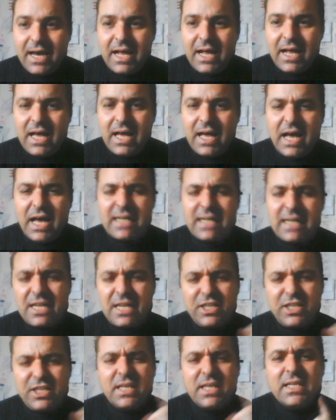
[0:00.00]
And I
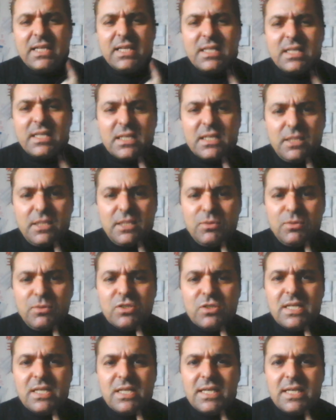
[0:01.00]
think the
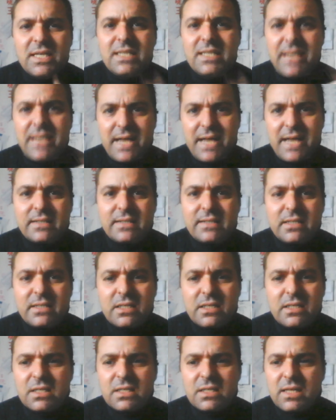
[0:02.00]
music in the end
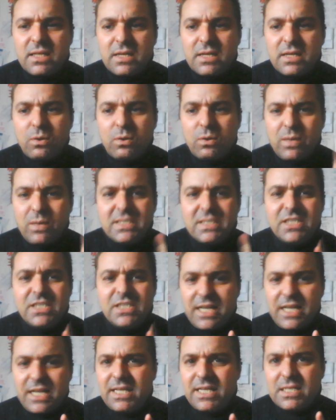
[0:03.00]
was in
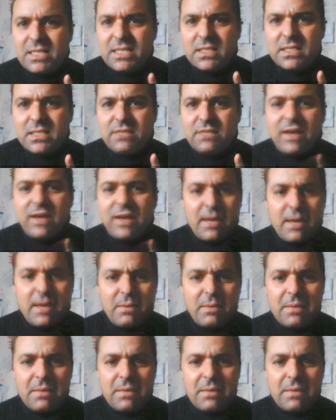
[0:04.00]
Chinese, if I remember.